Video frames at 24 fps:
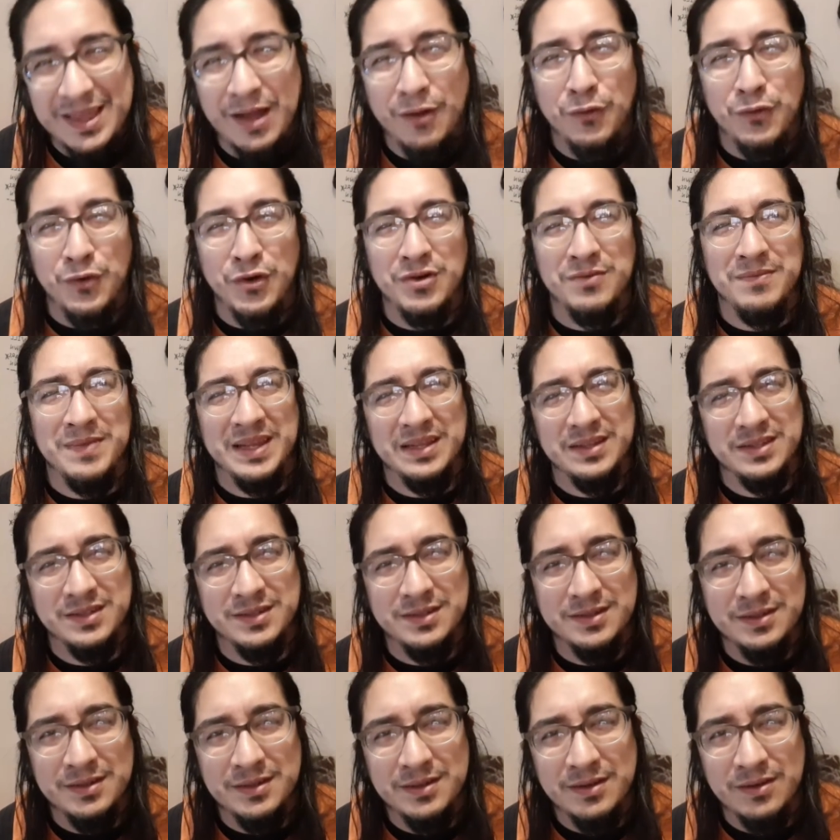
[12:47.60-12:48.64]
that word means?
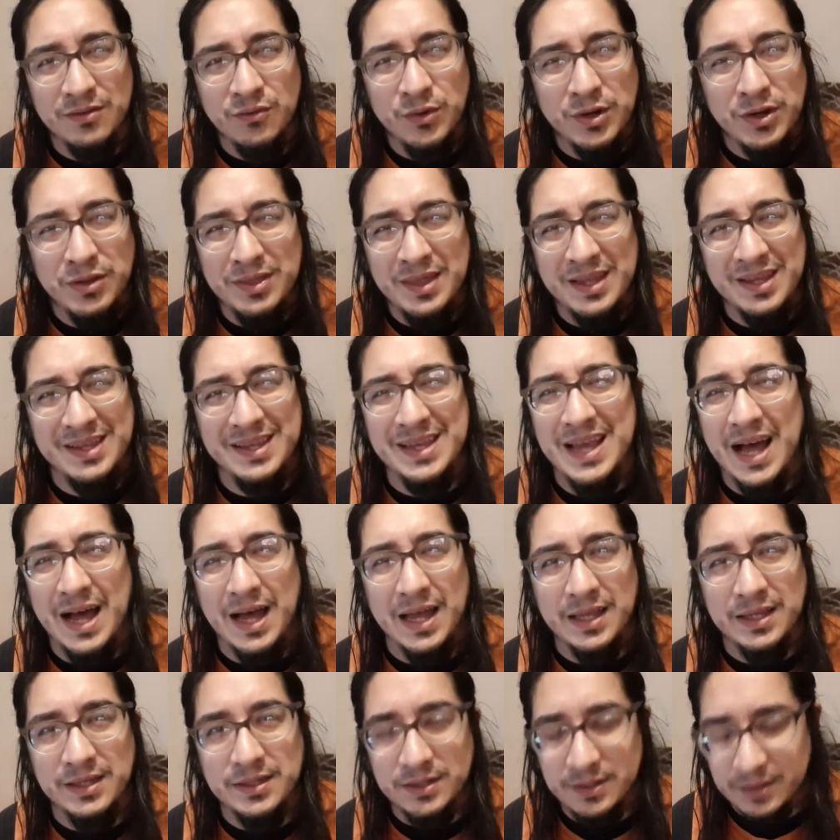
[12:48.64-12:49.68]
What do you think Yah
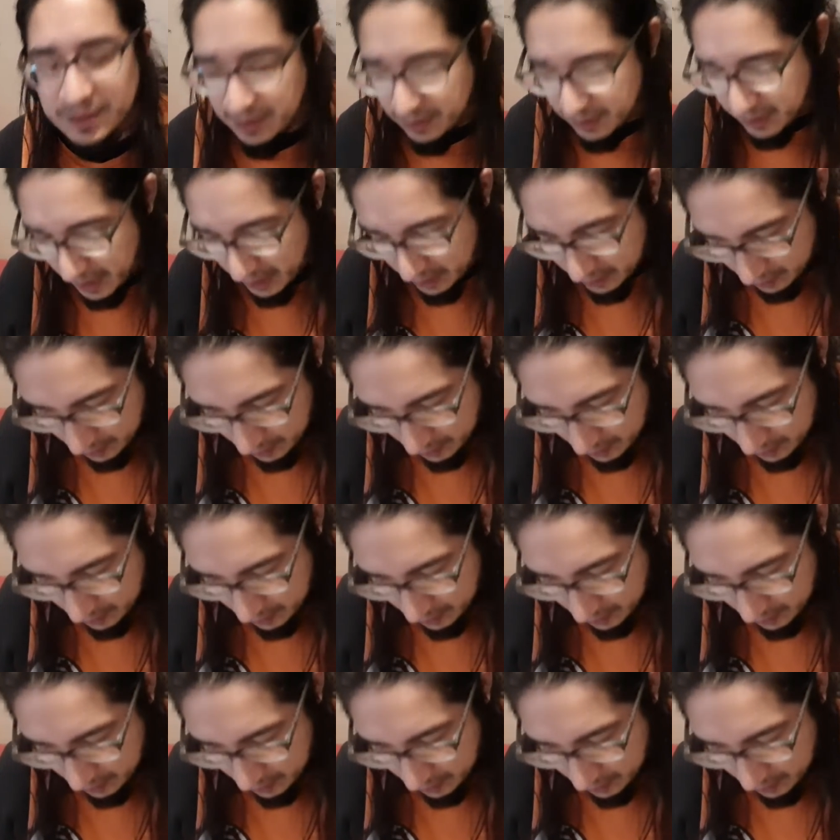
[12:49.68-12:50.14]
is? Okay,